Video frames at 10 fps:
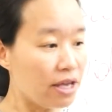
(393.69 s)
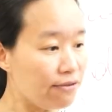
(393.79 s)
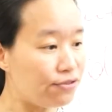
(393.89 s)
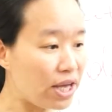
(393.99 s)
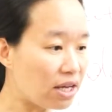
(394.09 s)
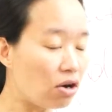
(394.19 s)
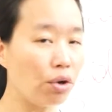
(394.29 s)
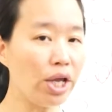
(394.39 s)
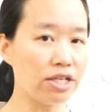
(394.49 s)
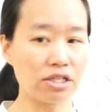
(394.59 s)
If their
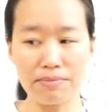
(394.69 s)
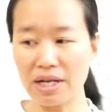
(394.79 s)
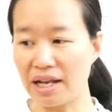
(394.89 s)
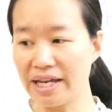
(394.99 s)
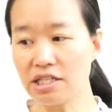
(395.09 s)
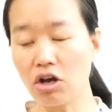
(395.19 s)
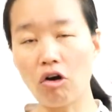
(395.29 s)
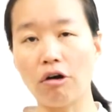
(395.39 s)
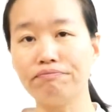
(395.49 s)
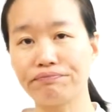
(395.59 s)
colleagues submit later
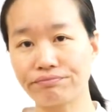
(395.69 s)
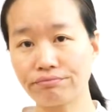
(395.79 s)
on,